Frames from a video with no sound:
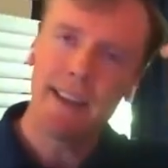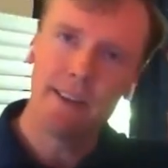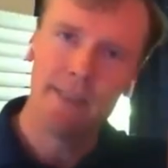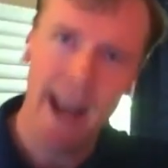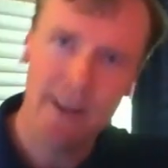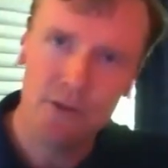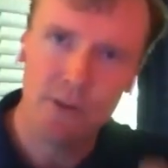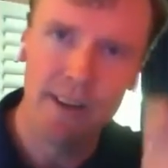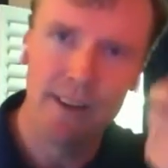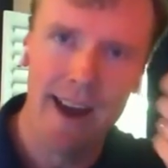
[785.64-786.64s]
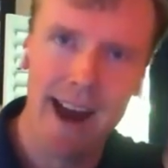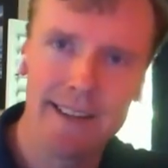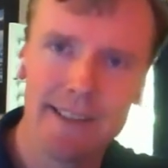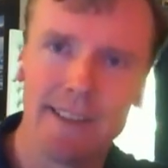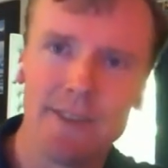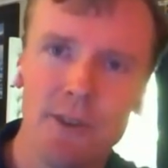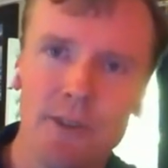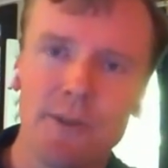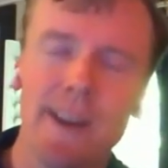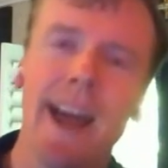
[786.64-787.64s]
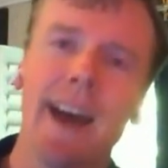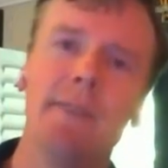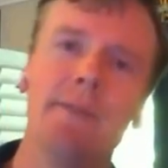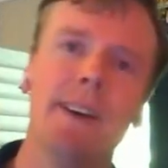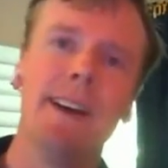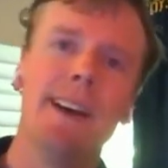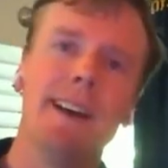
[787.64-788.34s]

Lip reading: And that natural curiosity that children have,